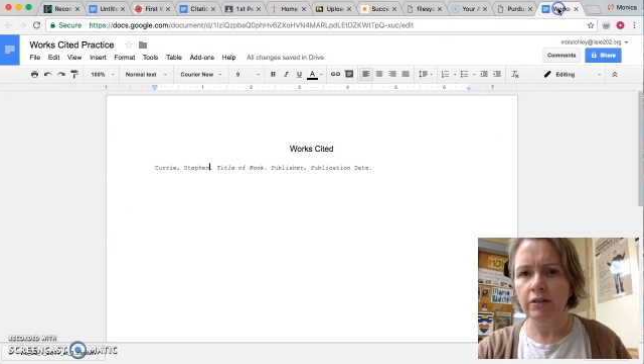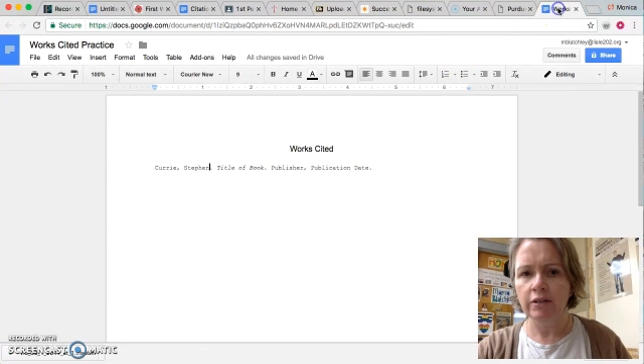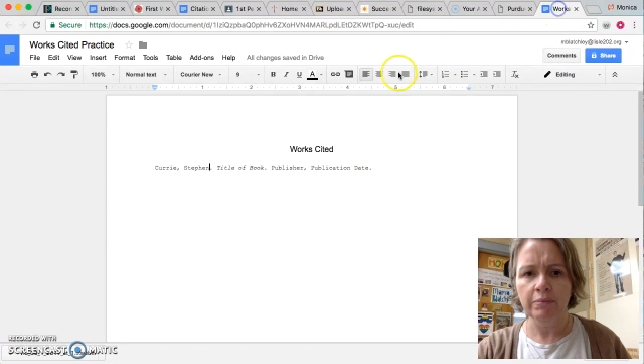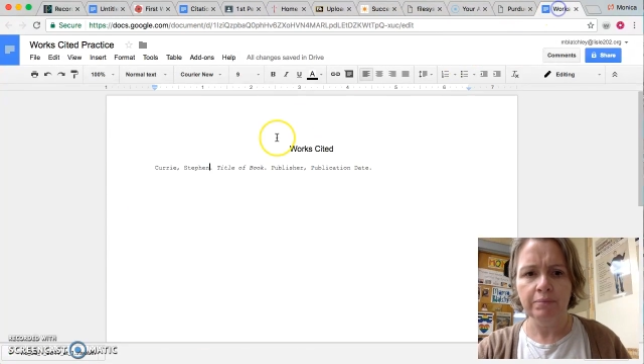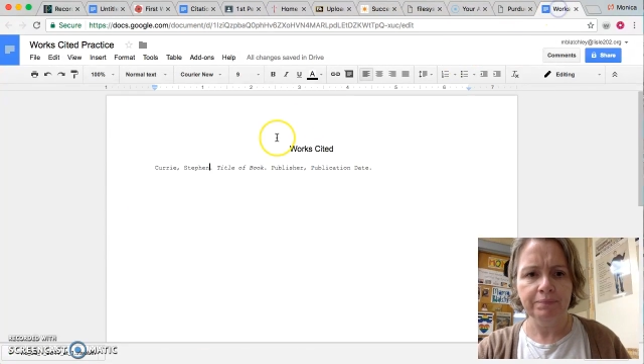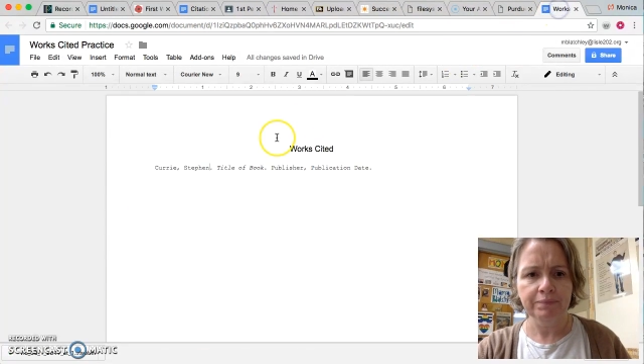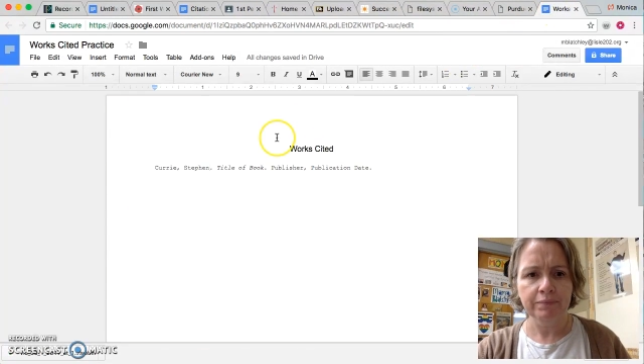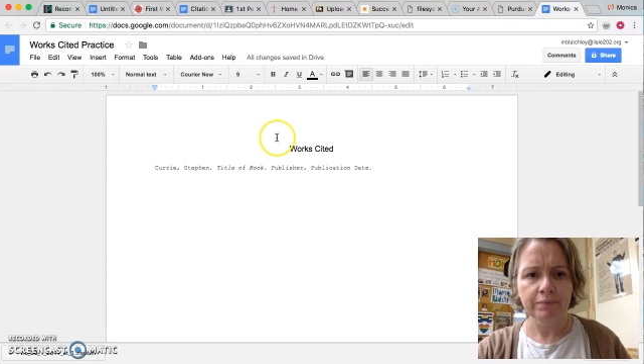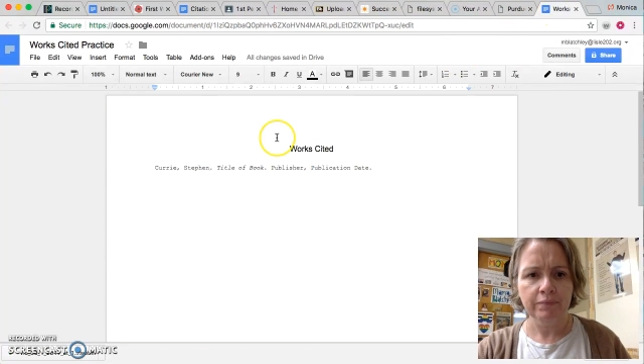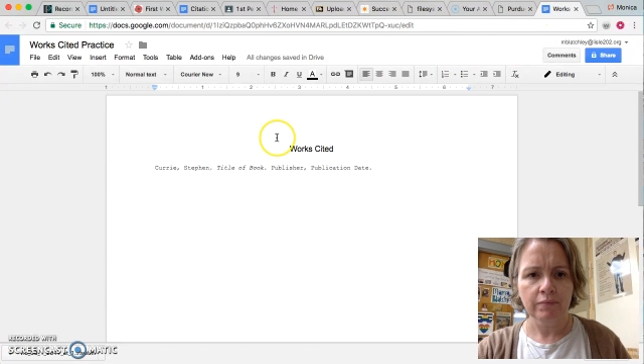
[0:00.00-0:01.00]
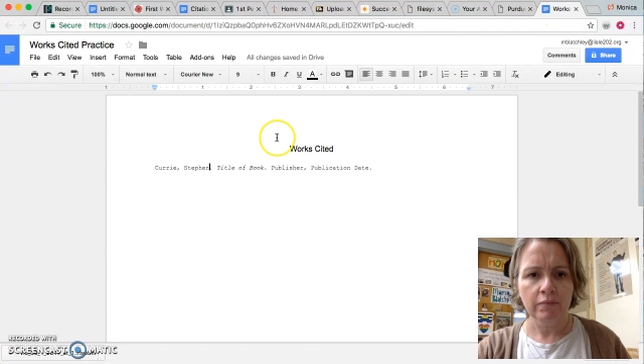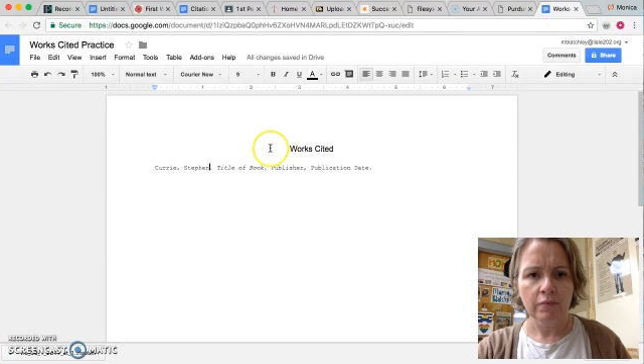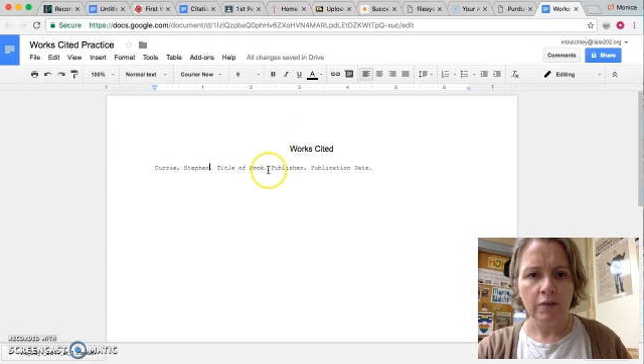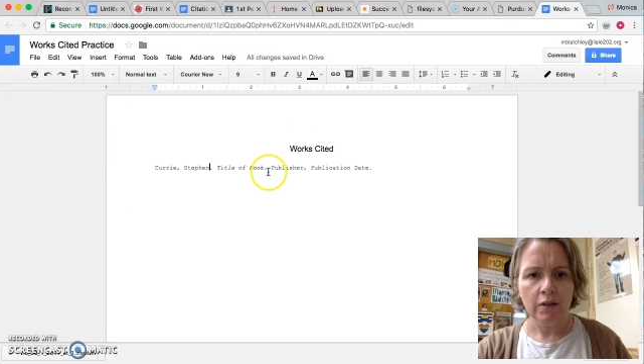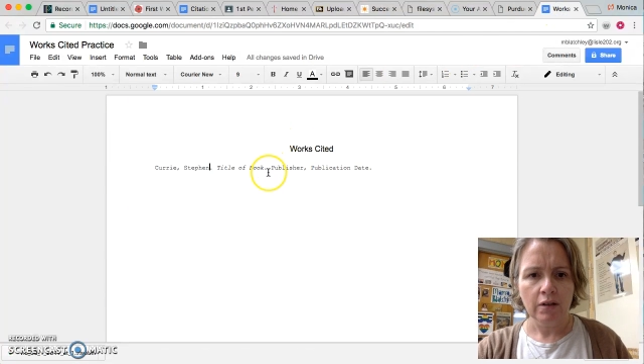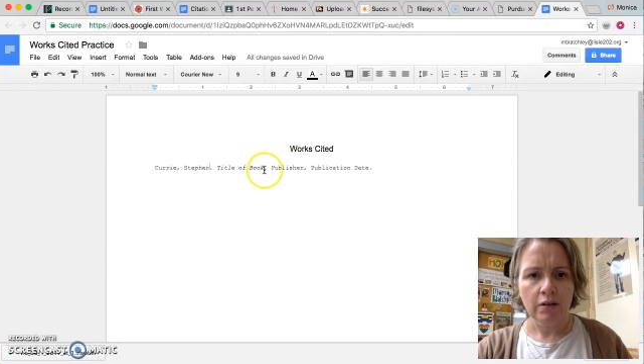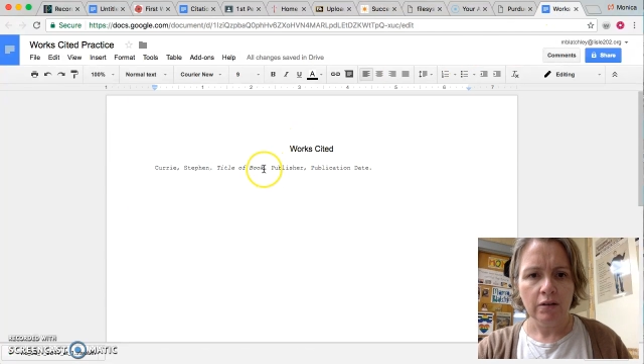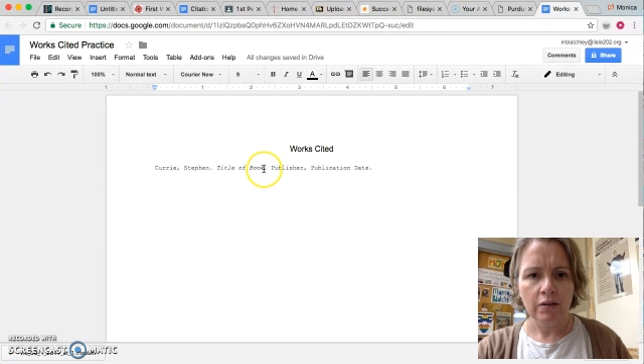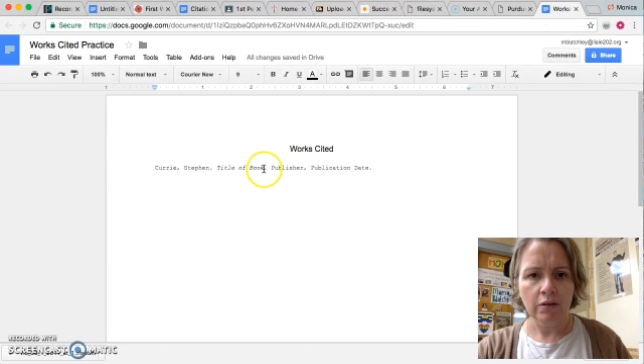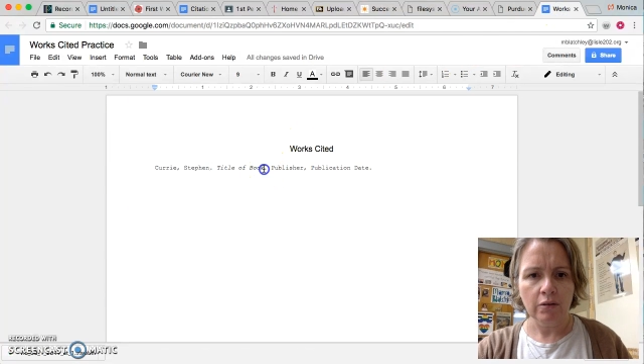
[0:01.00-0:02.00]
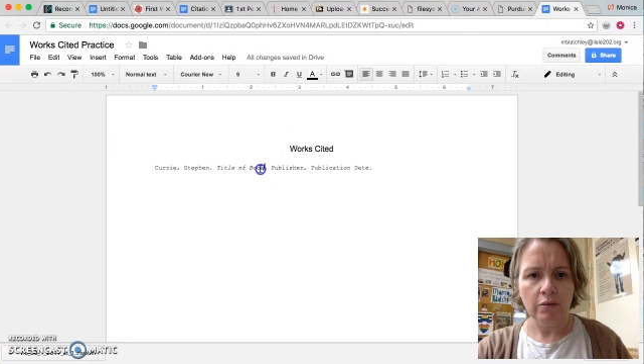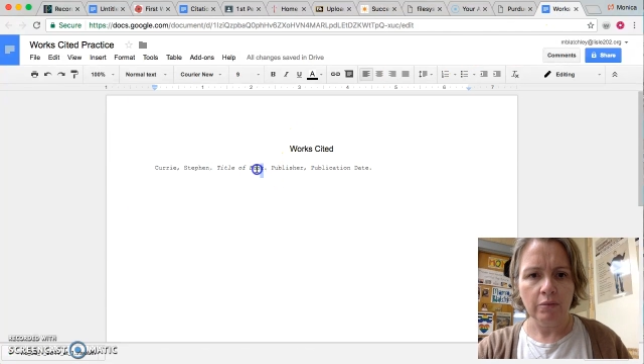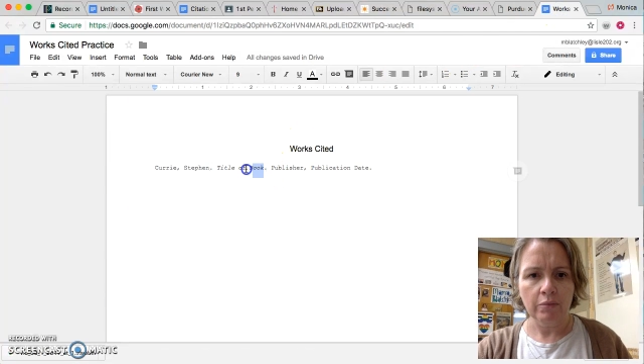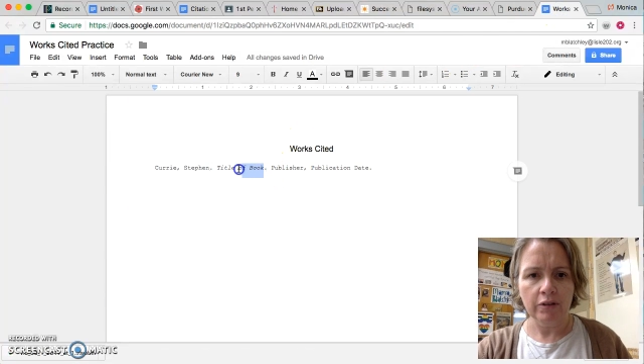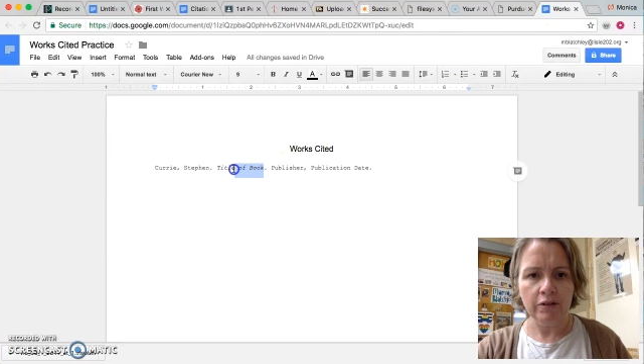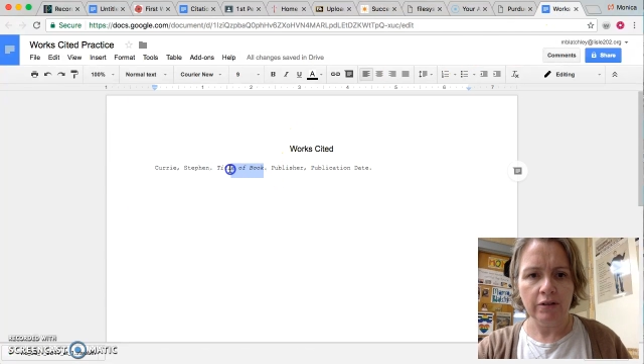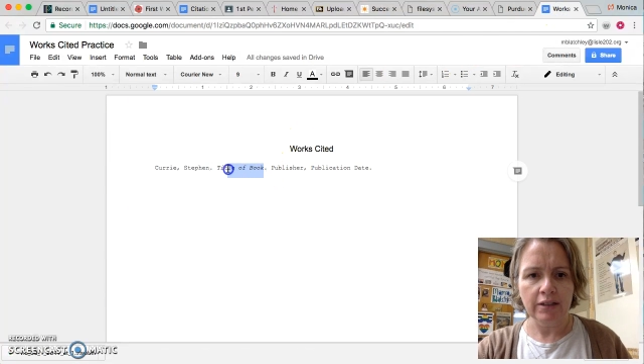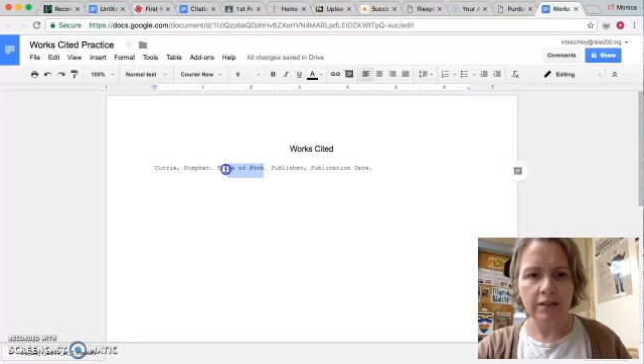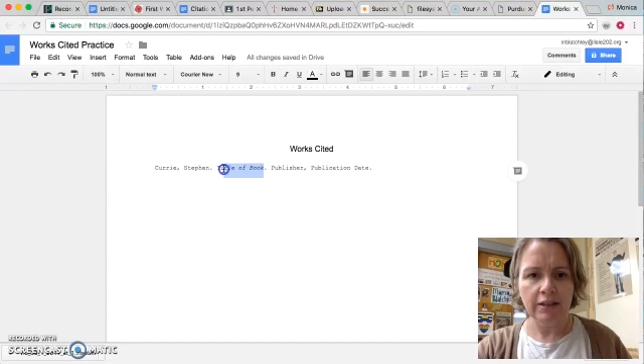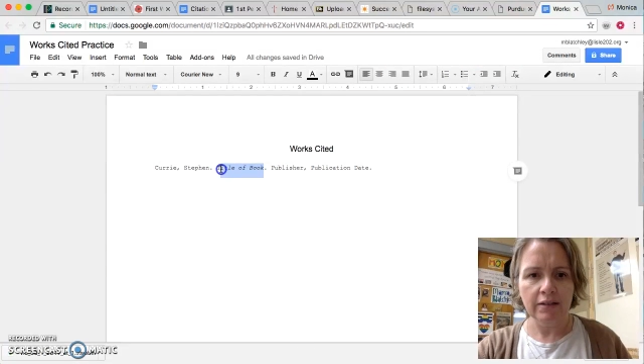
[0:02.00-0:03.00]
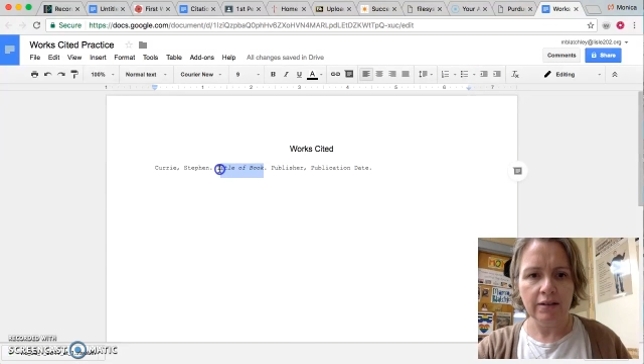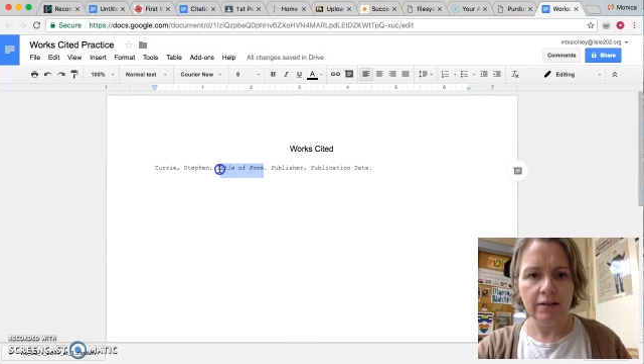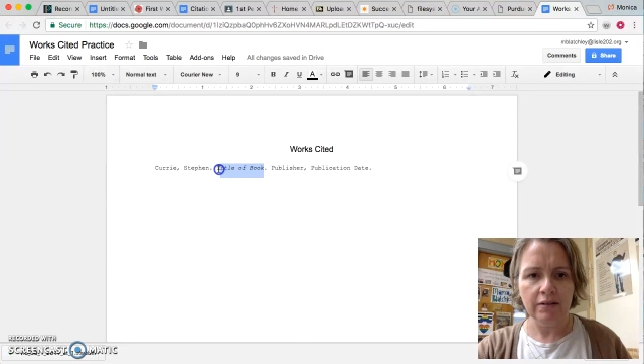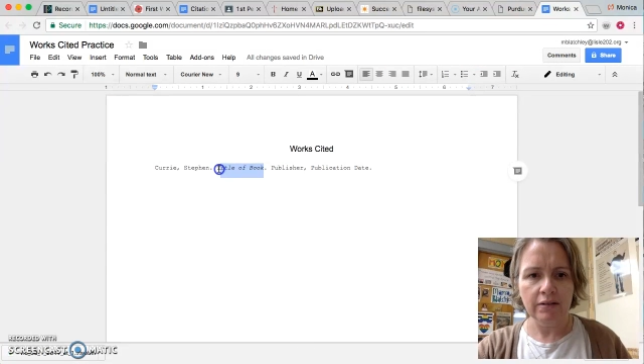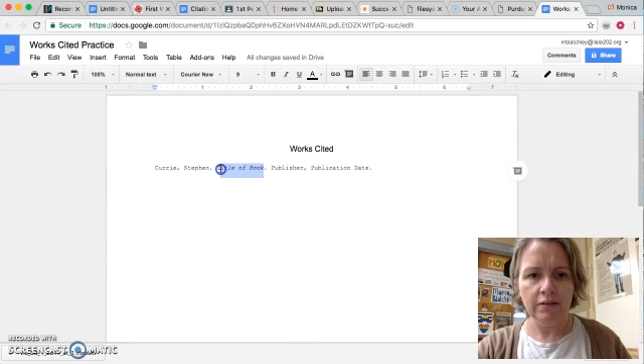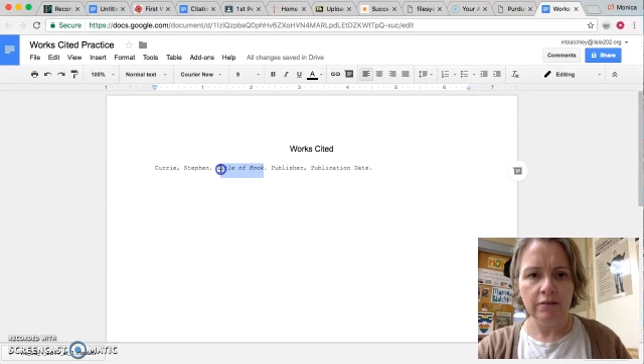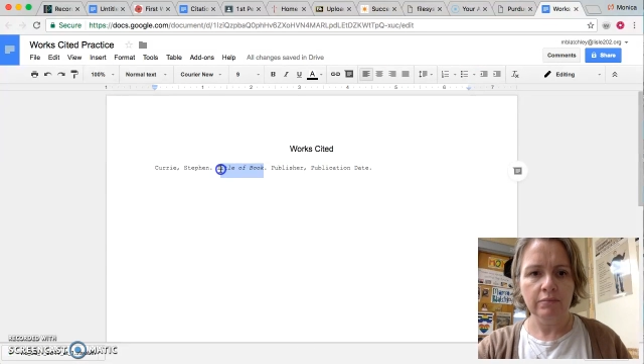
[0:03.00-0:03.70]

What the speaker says: Curry. So books are italicized.